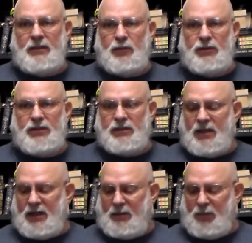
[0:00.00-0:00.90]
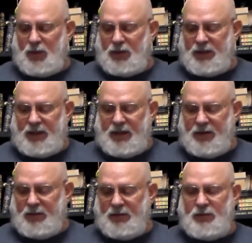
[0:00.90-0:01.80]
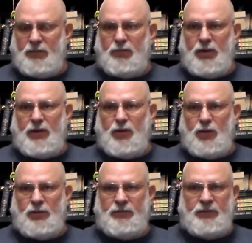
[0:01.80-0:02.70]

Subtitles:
which is kind of molded here. Pretty cool.